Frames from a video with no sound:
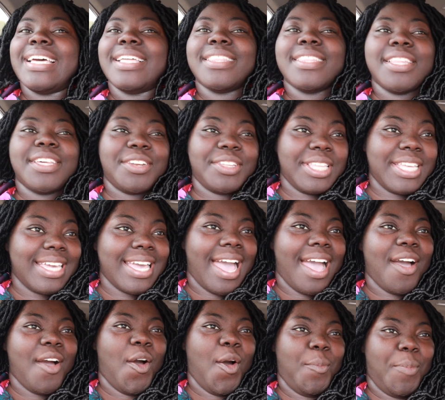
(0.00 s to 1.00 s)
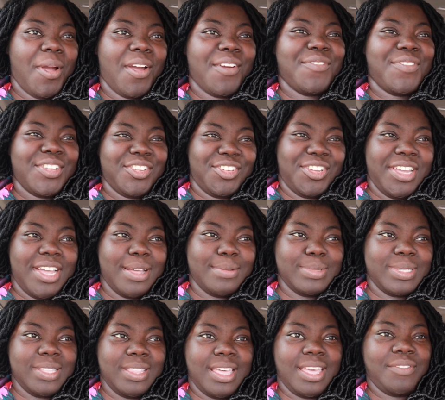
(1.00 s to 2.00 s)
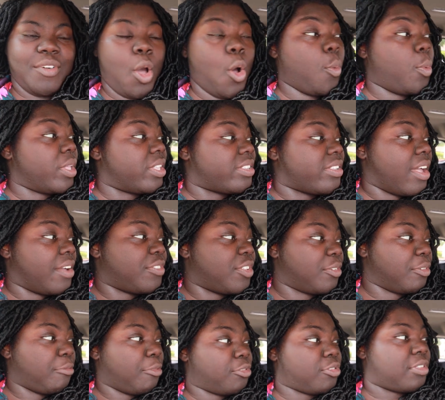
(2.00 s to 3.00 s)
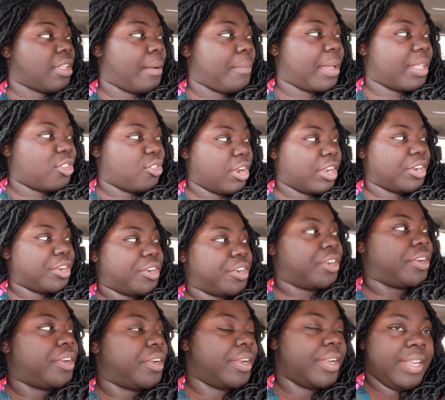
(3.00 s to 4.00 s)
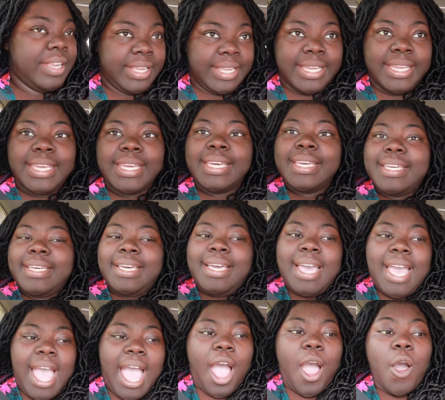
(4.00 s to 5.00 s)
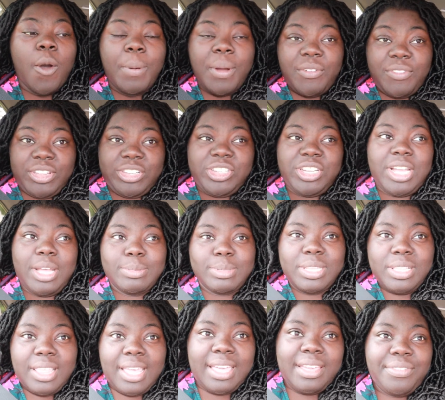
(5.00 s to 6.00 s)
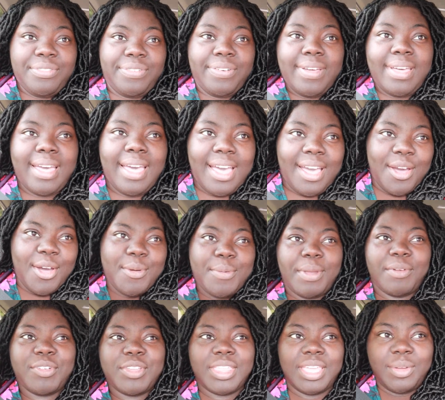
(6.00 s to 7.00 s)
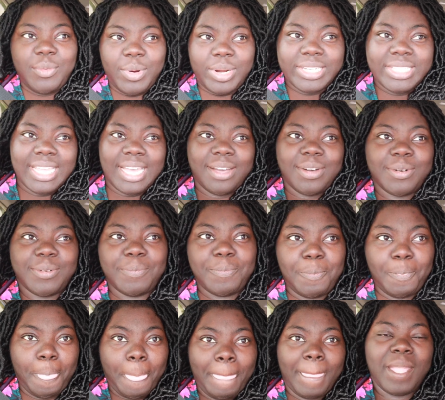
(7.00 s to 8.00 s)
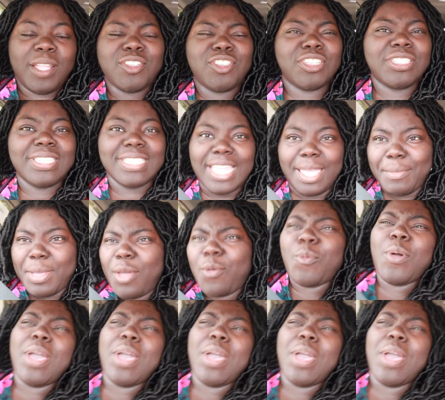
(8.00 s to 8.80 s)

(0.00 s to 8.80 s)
literally, I hope our vision comes to life. Oh, we still have to talk about Trader. I hope our vision comes to life. I hope everything works out. In Jesus' name, it